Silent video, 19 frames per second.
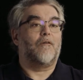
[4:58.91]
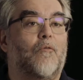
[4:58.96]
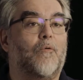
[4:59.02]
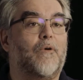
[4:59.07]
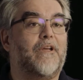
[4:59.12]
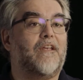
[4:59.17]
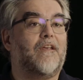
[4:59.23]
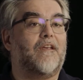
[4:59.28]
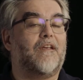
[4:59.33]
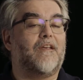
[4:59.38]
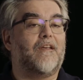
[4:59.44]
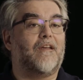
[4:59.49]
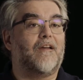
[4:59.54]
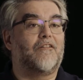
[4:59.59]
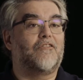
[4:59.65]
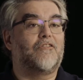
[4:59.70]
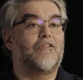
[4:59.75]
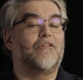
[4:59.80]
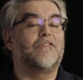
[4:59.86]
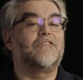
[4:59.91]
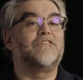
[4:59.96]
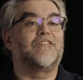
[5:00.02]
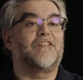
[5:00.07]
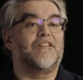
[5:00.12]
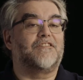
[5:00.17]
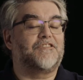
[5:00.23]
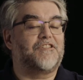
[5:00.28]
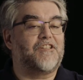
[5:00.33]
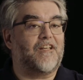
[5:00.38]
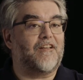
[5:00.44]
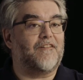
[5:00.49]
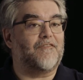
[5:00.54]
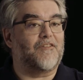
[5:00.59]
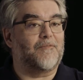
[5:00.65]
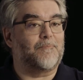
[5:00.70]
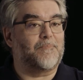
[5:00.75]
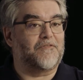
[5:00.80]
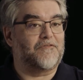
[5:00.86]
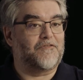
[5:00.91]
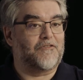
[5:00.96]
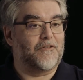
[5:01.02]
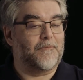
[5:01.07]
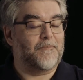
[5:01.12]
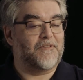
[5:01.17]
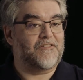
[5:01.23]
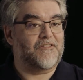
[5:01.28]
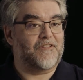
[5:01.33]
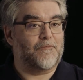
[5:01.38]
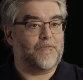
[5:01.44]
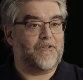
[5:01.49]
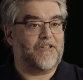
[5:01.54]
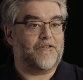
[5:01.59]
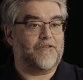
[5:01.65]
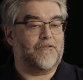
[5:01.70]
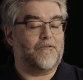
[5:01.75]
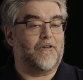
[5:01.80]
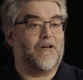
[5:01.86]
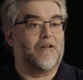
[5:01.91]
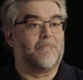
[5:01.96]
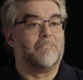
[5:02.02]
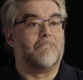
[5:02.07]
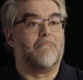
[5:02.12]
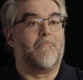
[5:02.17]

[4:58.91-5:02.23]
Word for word: we couldn't achieve the performance that we do on